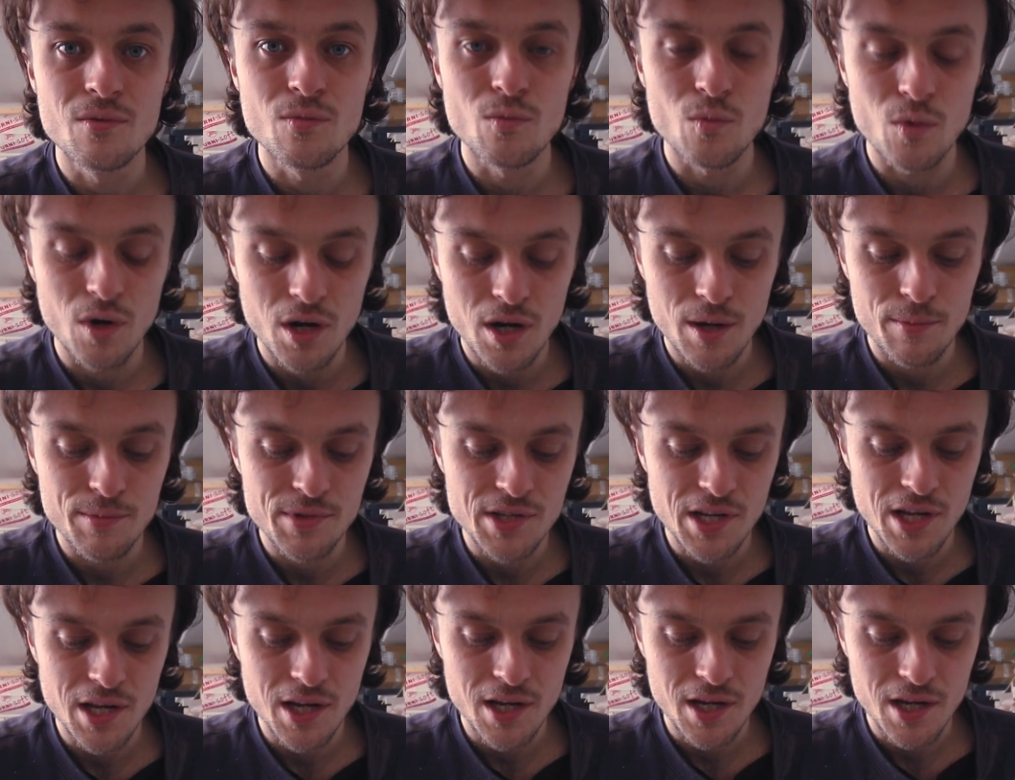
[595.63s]
what I'm
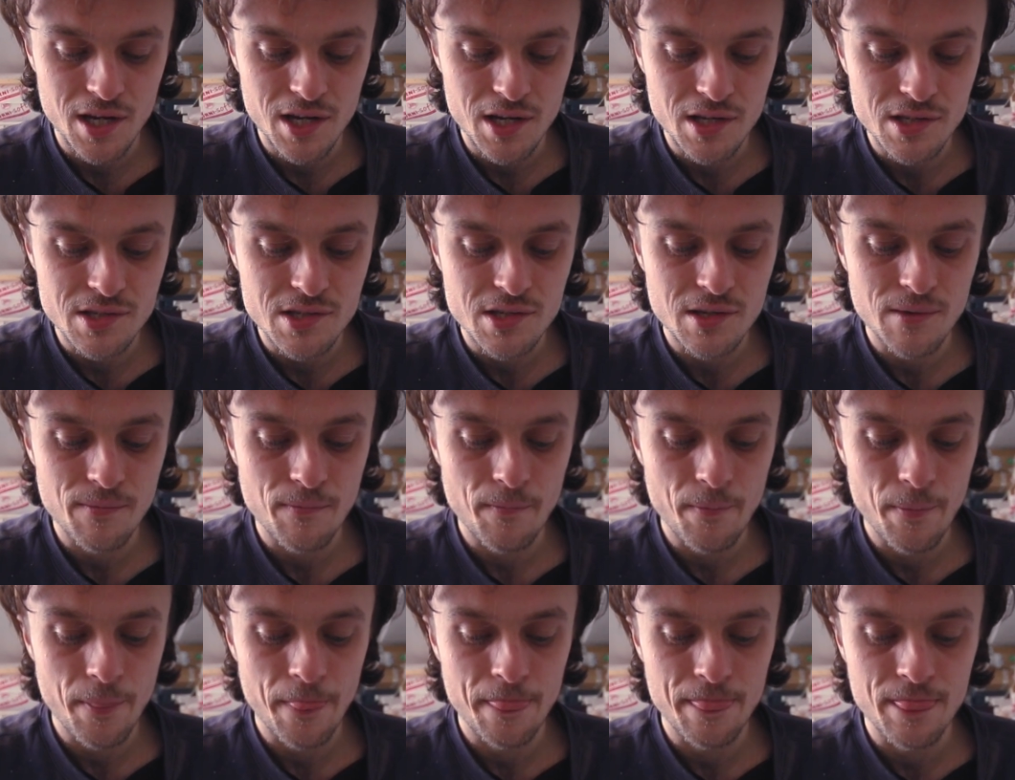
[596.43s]
saying
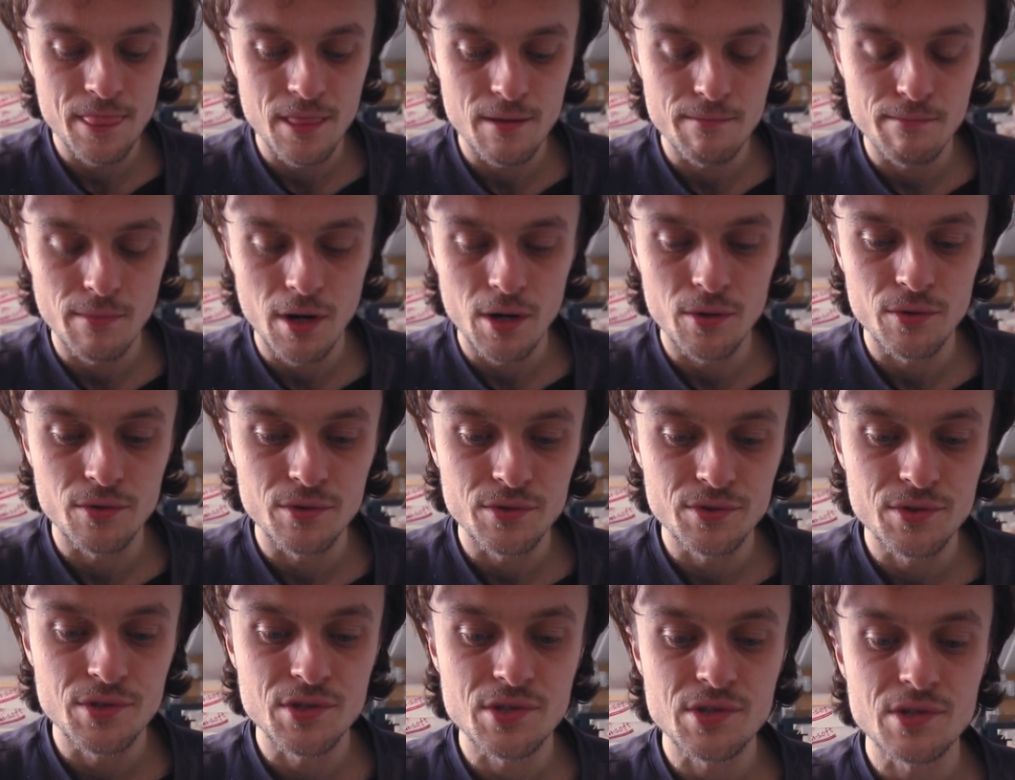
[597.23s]
is the
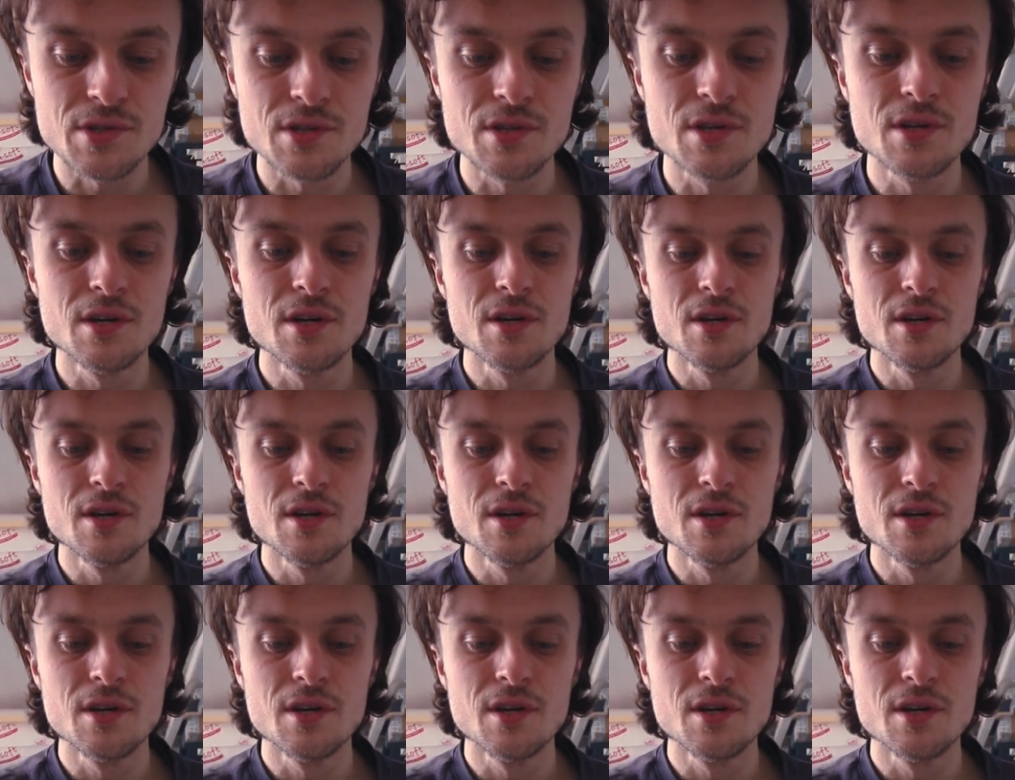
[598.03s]
moulds